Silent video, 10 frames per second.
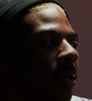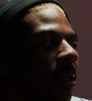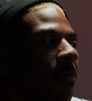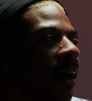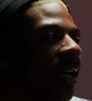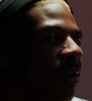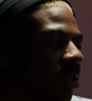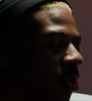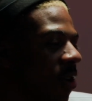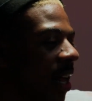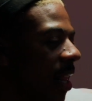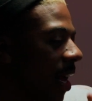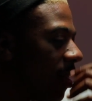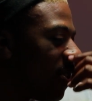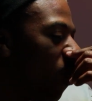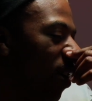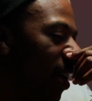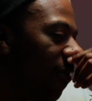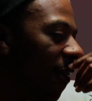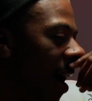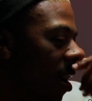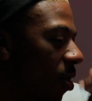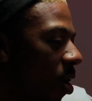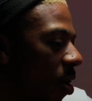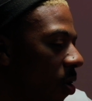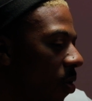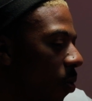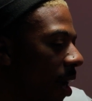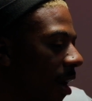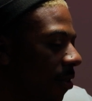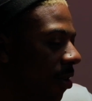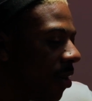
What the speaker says: He made it, so you got like a 25-year-old, whatever.